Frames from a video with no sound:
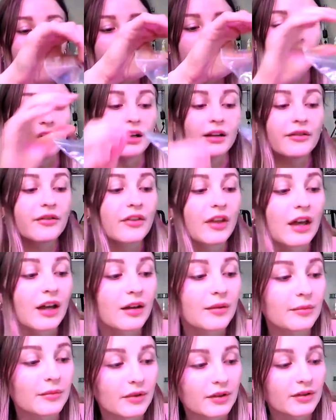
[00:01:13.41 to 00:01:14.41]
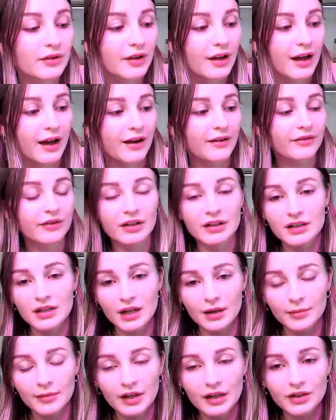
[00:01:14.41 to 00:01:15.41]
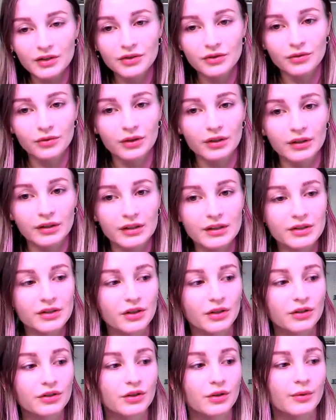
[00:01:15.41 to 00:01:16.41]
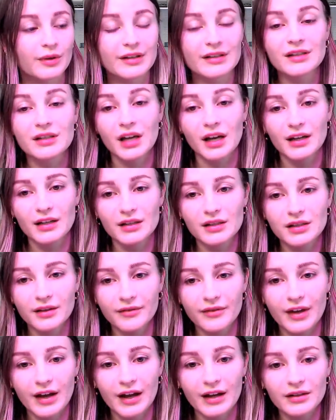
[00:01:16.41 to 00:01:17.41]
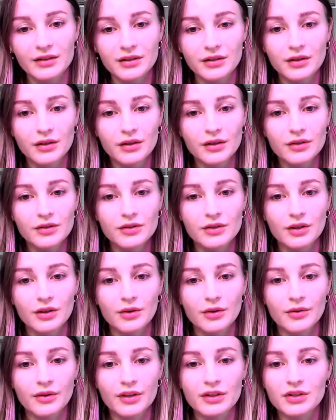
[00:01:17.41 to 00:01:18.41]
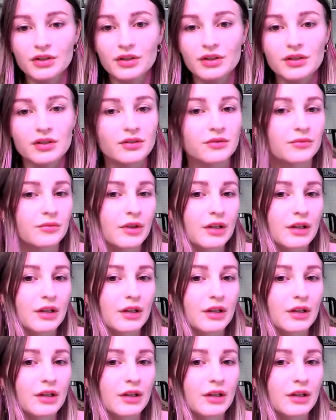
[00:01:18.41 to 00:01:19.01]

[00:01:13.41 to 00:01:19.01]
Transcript: None of them have contamination or at least are showing signs of that. So that's just,